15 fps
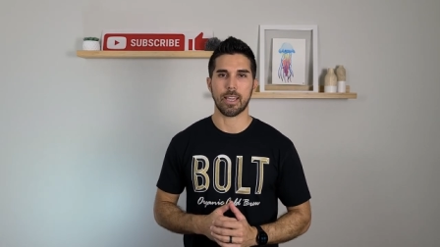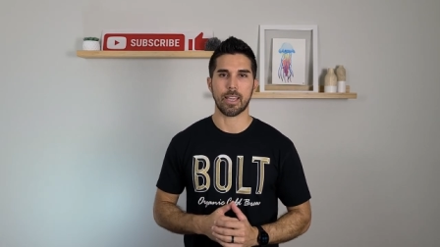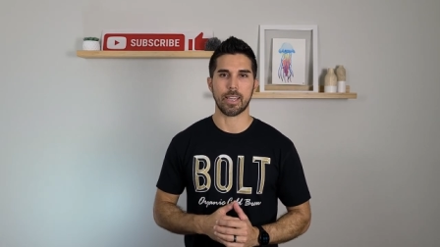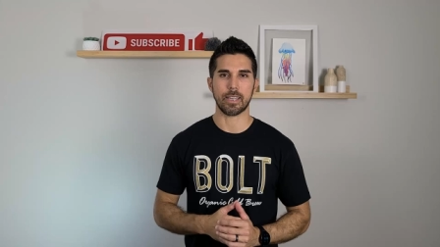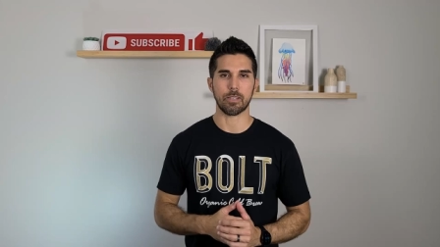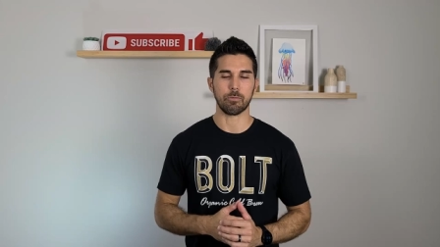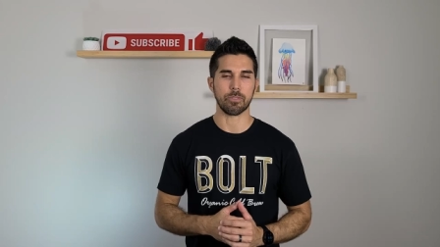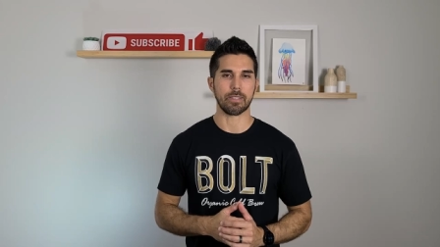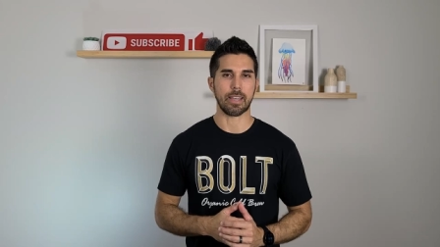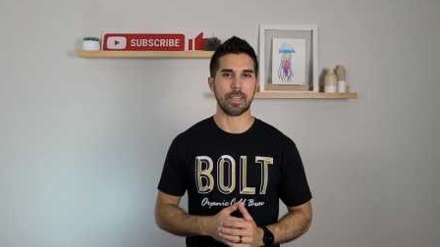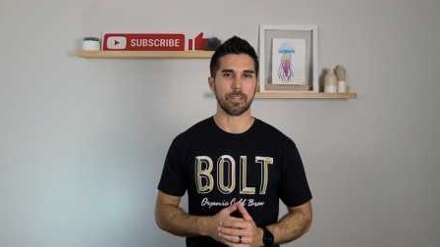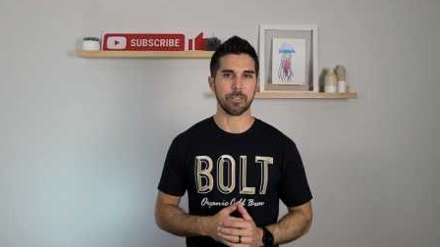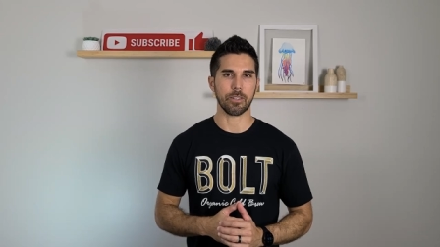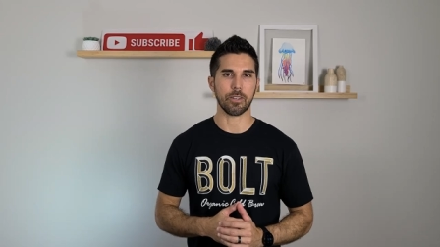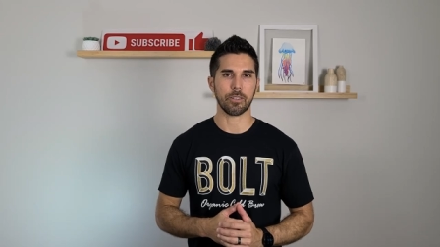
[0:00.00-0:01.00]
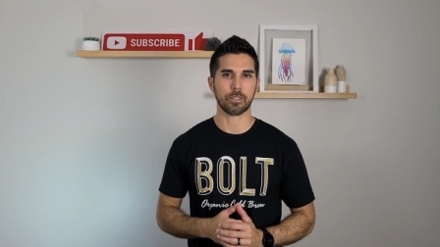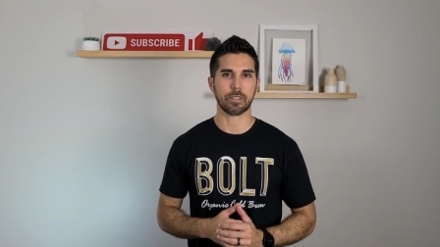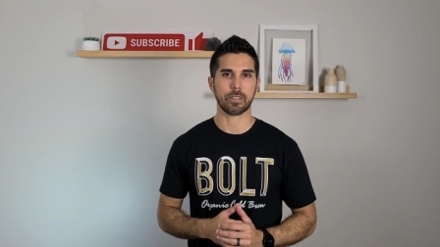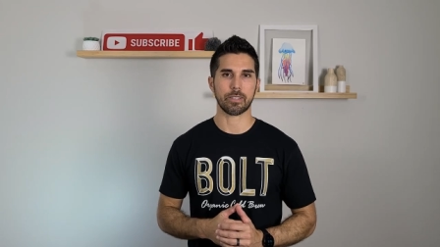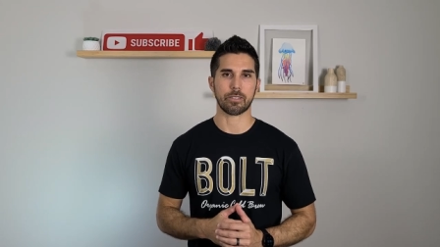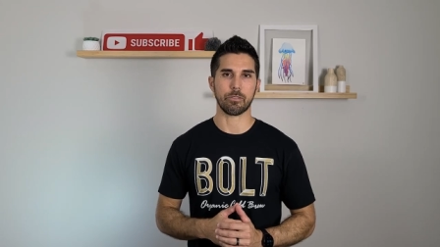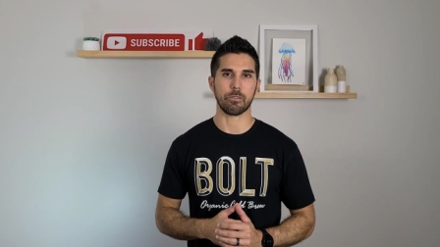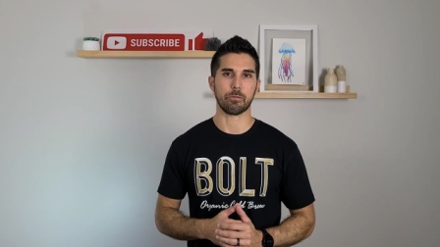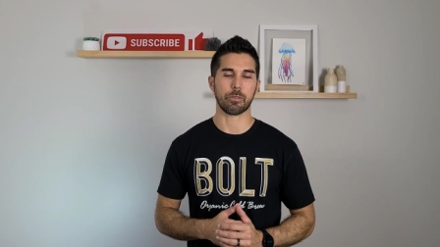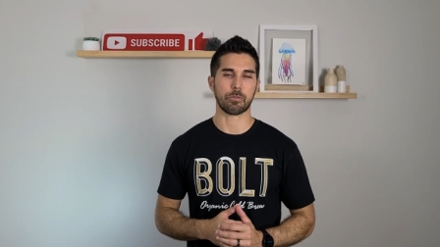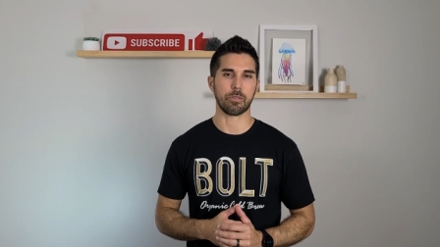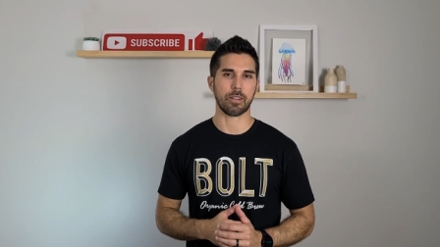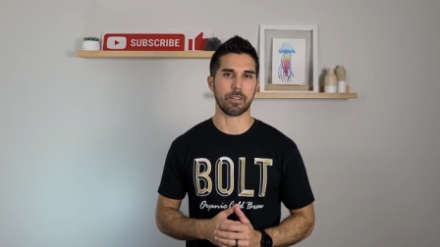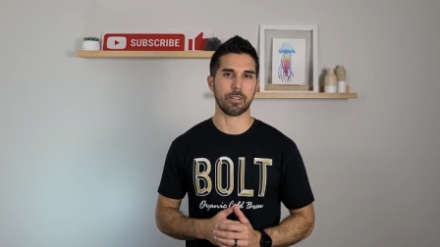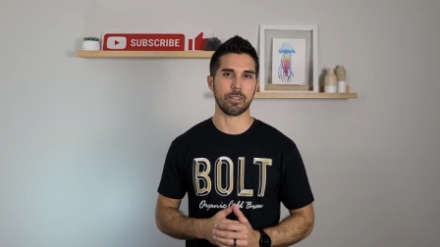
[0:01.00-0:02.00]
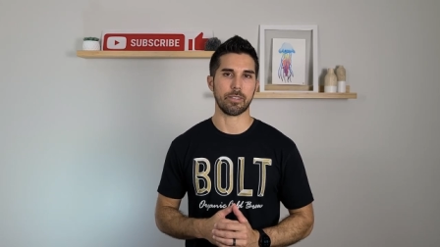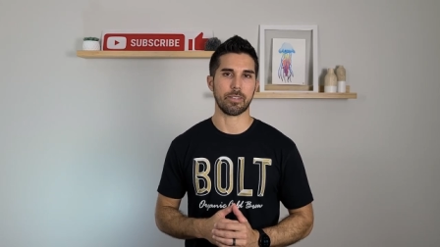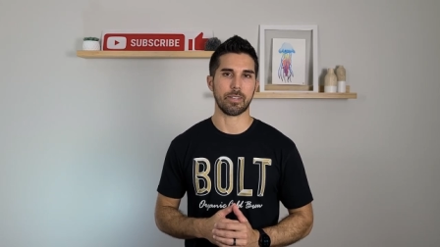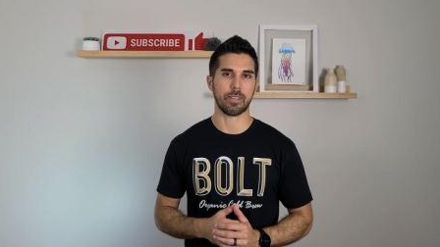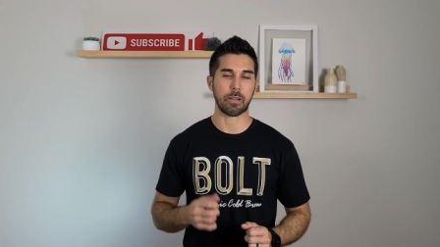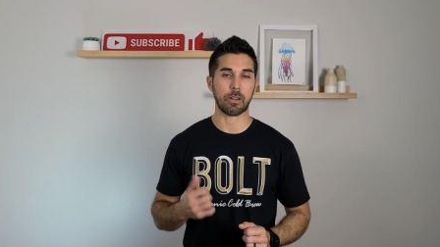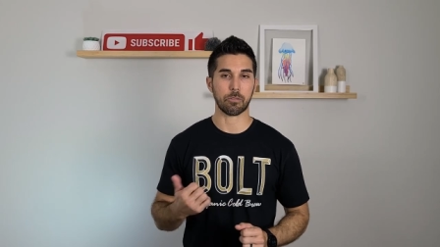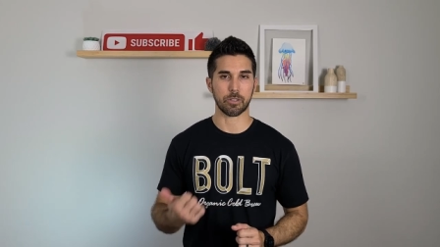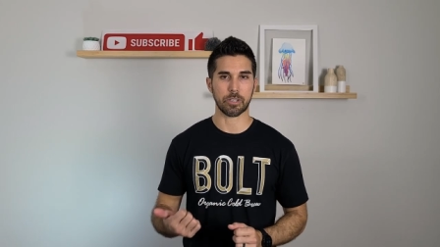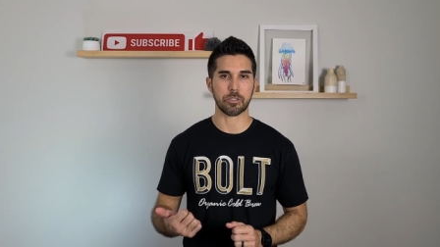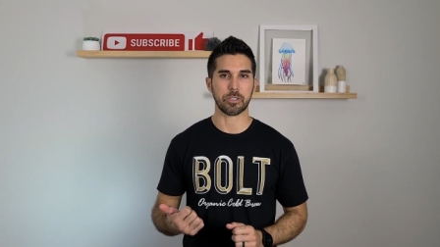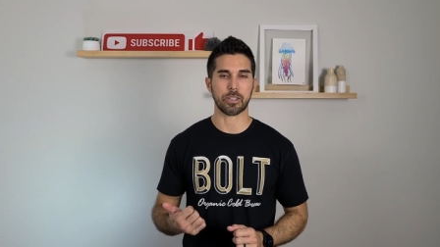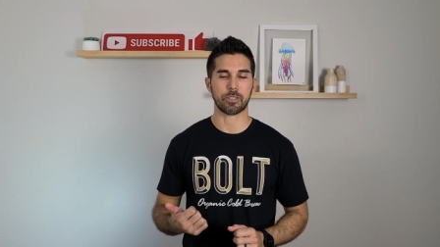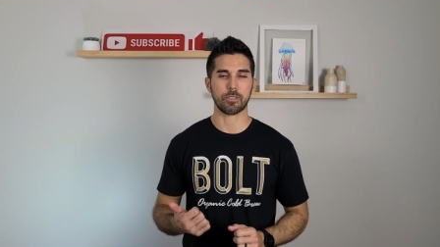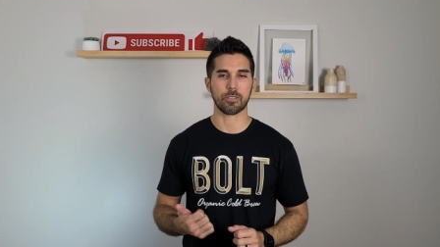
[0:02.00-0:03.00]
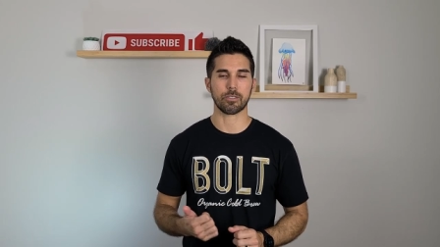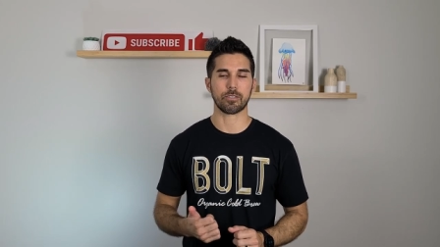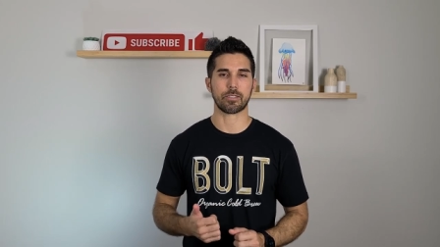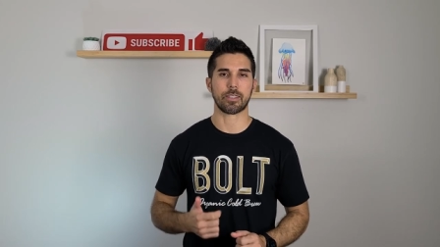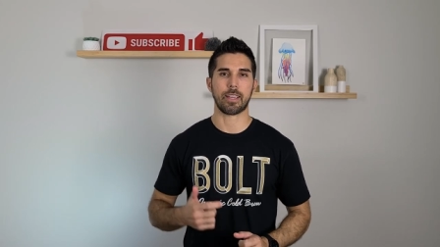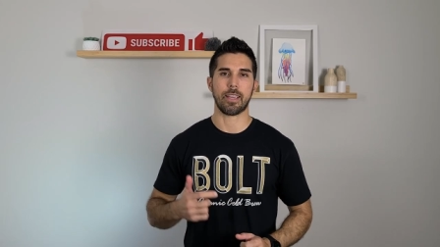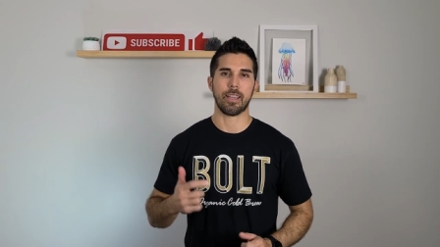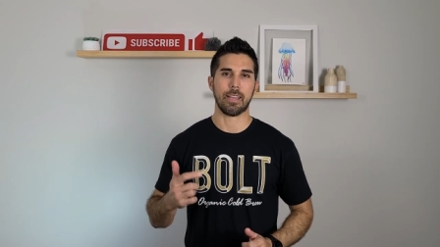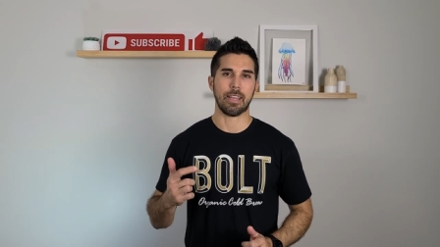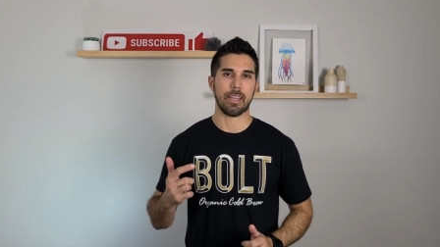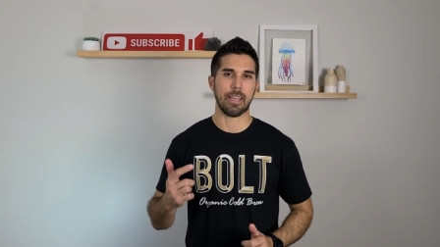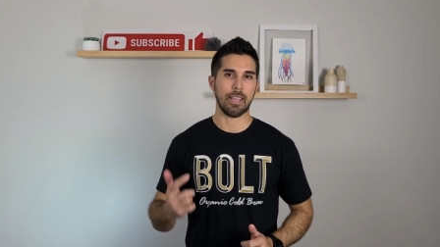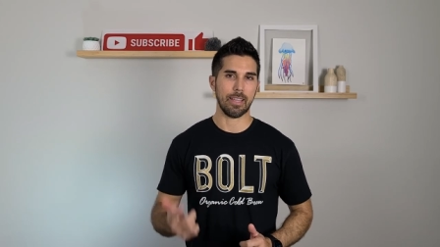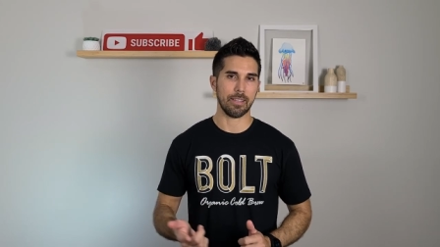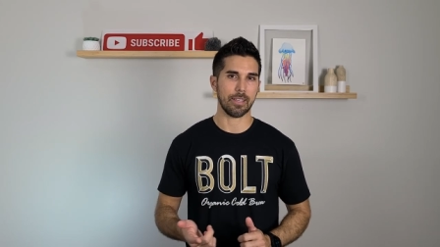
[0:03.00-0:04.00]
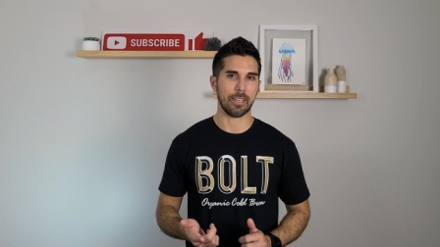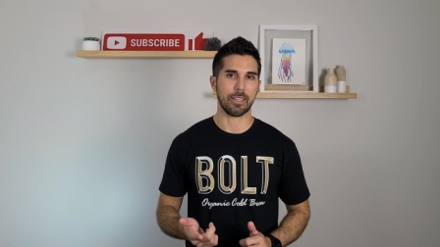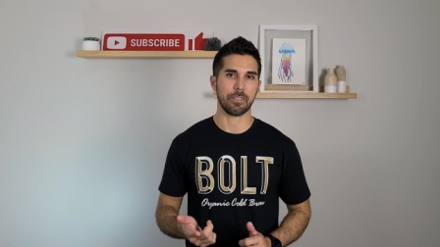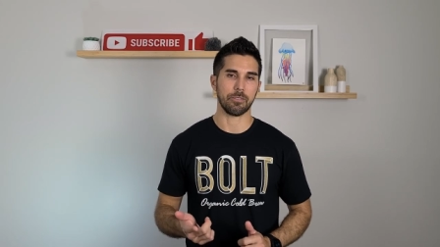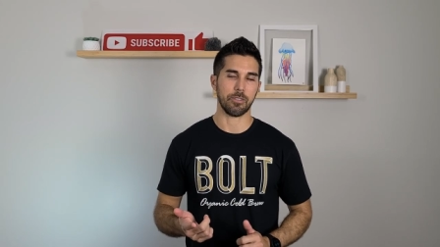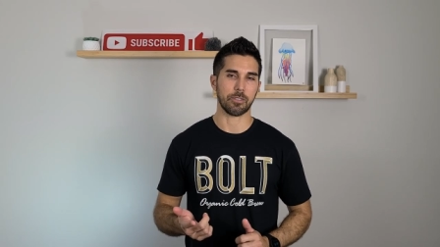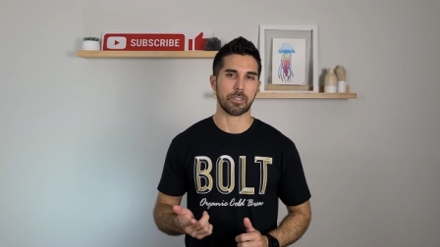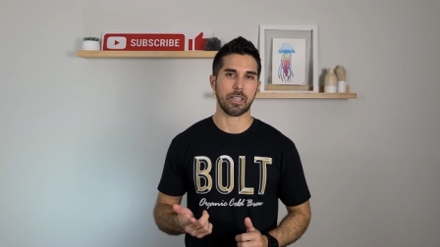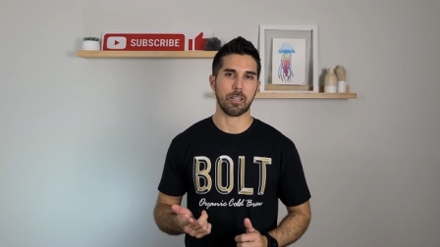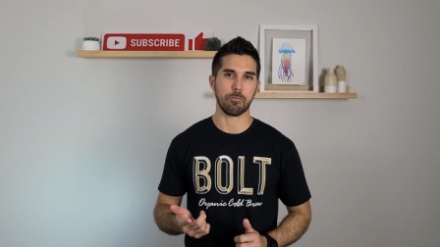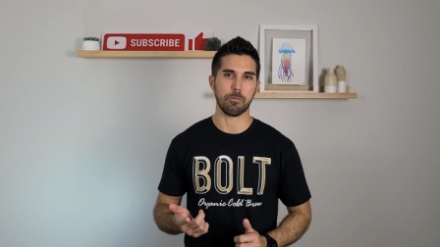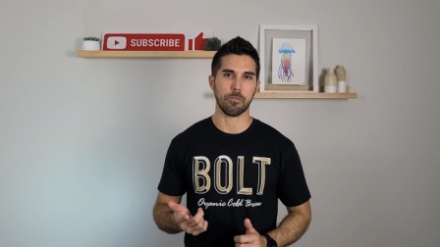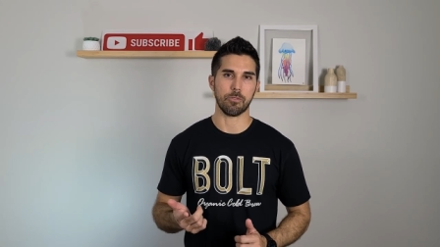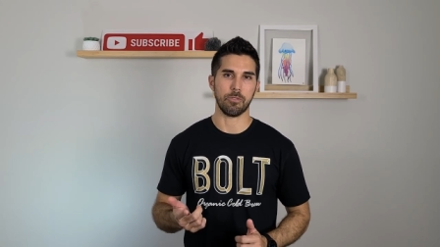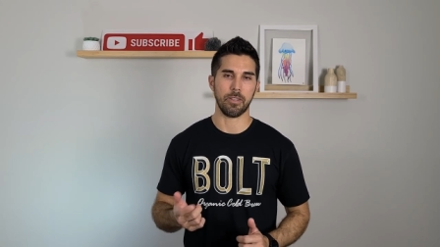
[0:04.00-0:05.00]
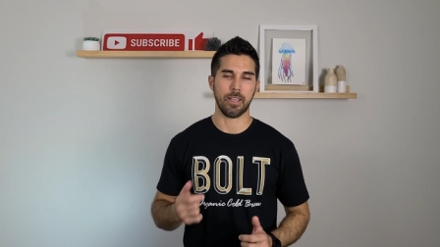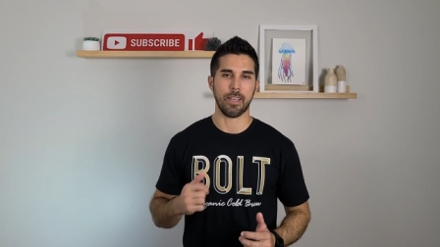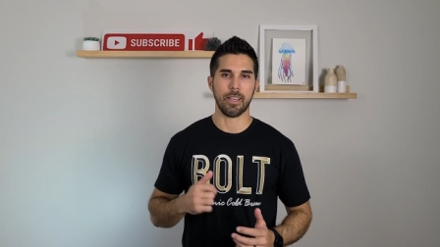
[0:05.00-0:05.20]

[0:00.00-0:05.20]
and it was analog, so it required power injectors, and the analog cable.